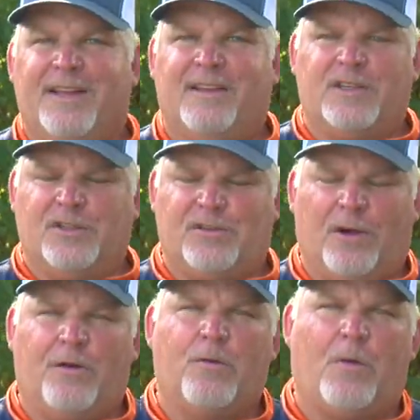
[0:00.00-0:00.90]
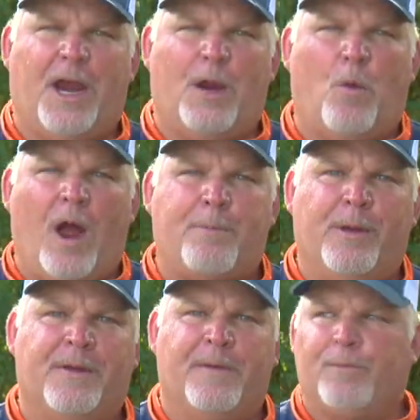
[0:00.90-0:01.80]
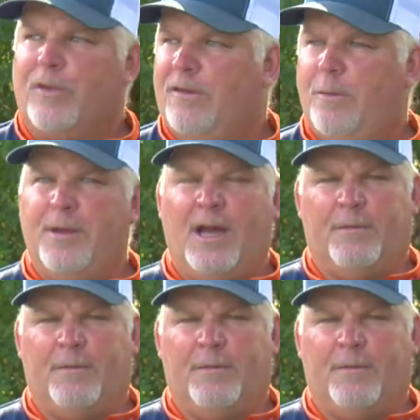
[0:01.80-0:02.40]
This is a great weapon to be